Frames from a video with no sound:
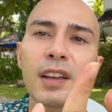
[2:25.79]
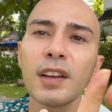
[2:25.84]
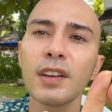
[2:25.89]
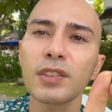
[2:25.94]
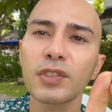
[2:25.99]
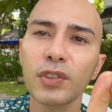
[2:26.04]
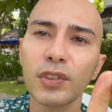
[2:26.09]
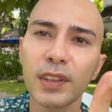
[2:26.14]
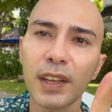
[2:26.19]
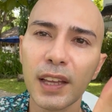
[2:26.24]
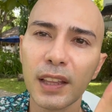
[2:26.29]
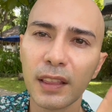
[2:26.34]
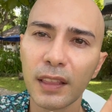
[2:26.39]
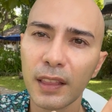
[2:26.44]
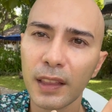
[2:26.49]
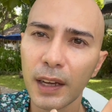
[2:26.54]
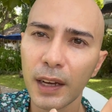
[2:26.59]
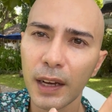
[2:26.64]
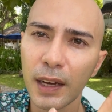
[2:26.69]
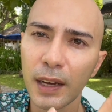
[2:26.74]
so that
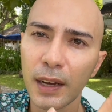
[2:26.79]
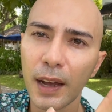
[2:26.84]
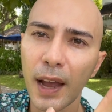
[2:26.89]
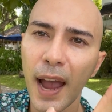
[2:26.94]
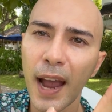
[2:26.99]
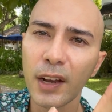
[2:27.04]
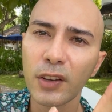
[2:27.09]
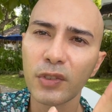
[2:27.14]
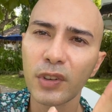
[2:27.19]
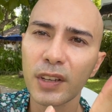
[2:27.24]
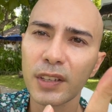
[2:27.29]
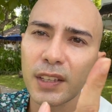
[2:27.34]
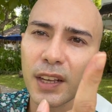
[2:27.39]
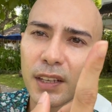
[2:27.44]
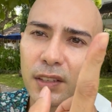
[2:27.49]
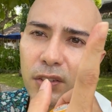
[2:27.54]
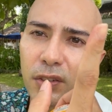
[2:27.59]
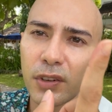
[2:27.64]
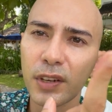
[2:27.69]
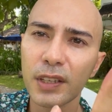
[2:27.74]
the actual
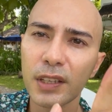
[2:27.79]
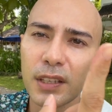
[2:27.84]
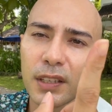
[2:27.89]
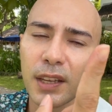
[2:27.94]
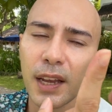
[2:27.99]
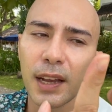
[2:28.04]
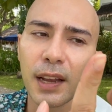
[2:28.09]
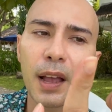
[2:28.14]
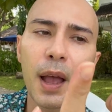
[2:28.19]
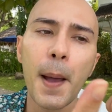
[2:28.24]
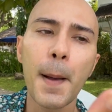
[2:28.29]
sunscreen stick